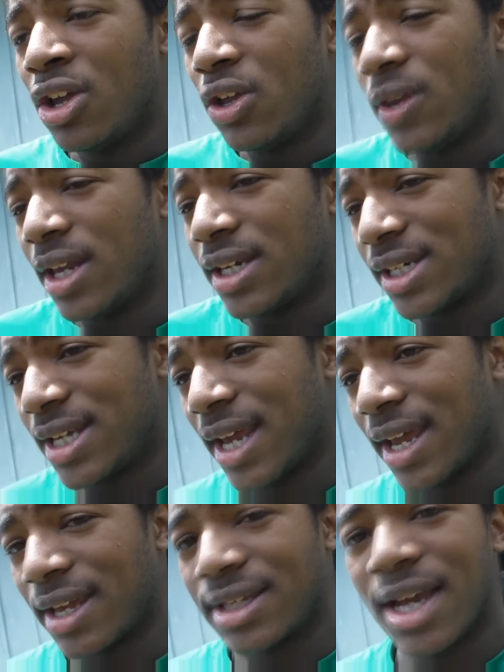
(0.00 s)
you need to
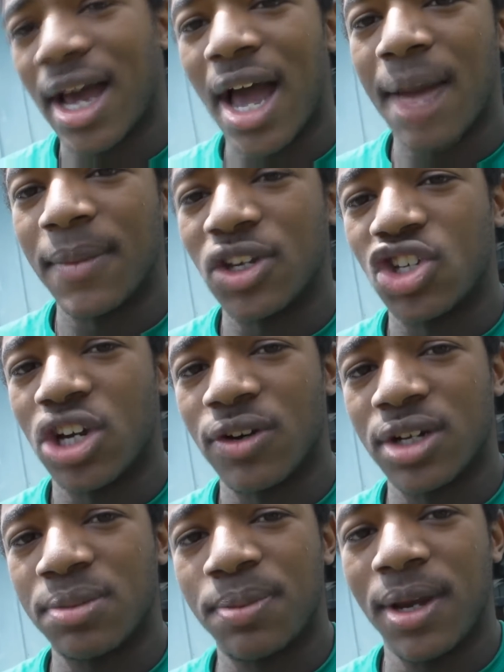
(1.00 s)
take time and
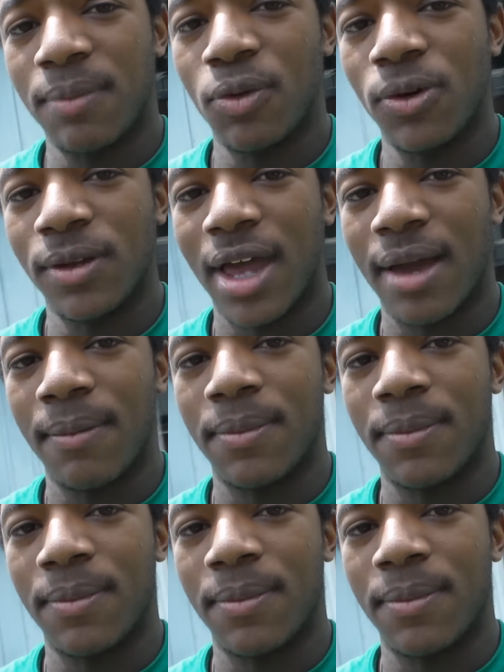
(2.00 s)
cherish people